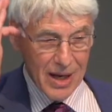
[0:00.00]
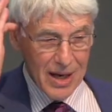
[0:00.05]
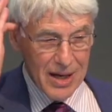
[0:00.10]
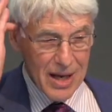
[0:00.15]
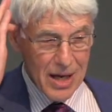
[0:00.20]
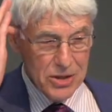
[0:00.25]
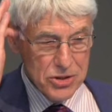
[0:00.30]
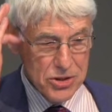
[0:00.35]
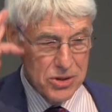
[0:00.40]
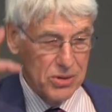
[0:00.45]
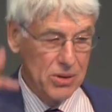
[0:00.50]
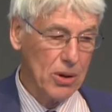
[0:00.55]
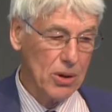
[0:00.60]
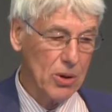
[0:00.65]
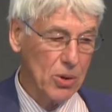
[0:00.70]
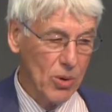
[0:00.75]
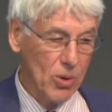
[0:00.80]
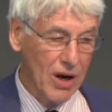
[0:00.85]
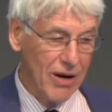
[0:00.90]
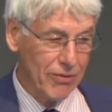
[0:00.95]
And as you
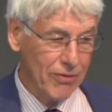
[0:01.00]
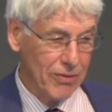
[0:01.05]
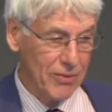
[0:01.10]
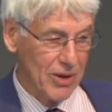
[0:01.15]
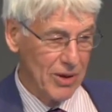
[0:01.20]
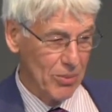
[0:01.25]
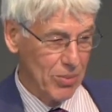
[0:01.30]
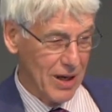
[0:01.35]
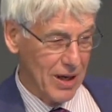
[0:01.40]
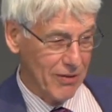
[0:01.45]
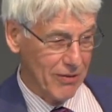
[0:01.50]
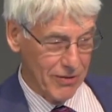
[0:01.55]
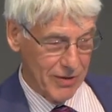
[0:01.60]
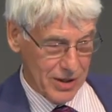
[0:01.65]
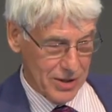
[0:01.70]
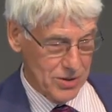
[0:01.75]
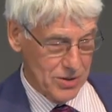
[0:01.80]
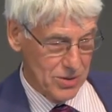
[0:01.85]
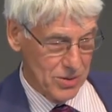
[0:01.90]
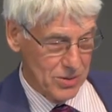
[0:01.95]
go away from the blood
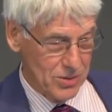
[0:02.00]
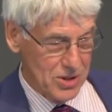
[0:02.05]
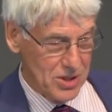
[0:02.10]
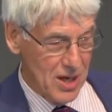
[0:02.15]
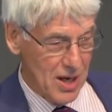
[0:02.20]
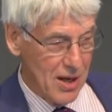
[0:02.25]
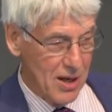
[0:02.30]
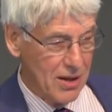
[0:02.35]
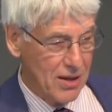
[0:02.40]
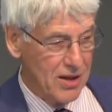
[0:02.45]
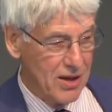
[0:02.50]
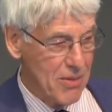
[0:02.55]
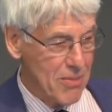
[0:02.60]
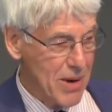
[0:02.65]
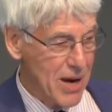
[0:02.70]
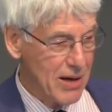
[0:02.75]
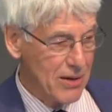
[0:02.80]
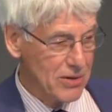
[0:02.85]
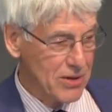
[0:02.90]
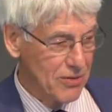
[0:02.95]
vessels, the
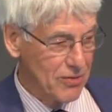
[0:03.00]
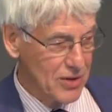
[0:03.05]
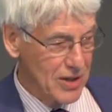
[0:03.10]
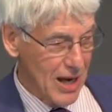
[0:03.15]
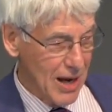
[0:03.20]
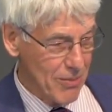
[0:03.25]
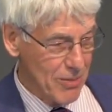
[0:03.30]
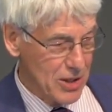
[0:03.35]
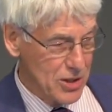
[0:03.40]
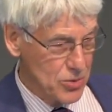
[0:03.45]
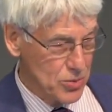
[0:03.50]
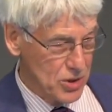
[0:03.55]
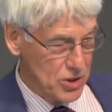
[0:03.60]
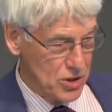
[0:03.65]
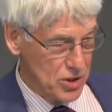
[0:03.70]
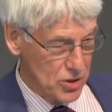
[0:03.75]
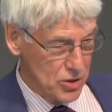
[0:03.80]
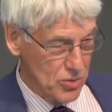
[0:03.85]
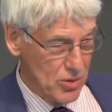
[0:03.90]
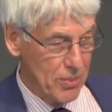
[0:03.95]
amount of damage,
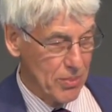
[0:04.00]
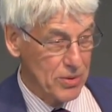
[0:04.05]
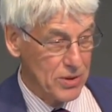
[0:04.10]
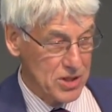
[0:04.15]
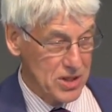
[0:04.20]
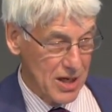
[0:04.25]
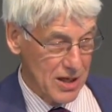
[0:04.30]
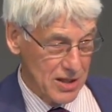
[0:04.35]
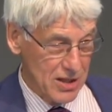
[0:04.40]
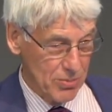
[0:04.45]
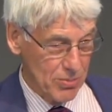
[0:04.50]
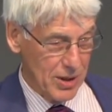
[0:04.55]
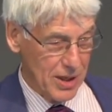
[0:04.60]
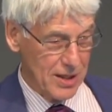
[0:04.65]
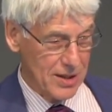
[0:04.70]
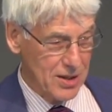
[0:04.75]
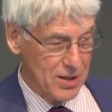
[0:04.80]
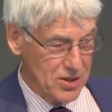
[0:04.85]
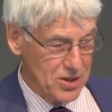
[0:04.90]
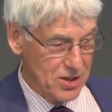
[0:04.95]
which is represented
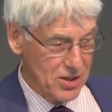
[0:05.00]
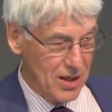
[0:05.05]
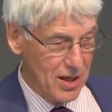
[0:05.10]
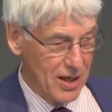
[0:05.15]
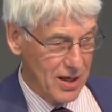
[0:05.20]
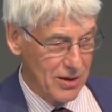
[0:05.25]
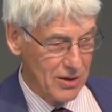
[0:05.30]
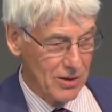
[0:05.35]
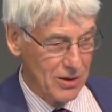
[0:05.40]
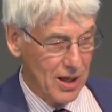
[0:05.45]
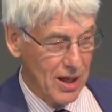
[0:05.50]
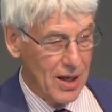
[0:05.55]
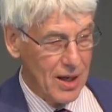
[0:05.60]
by this scale,